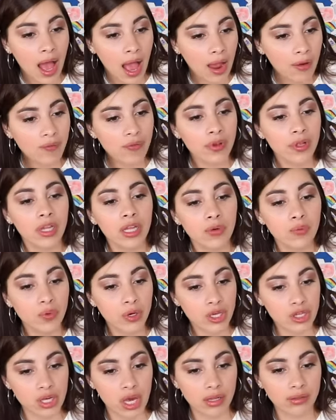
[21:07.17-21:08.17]
I really
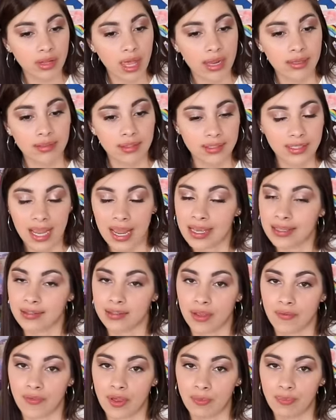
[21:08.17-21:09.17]
wish I liked the
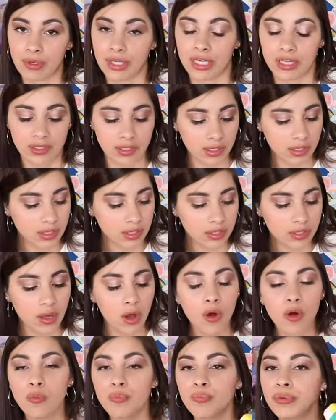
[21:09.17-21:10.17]
taste of it because it's so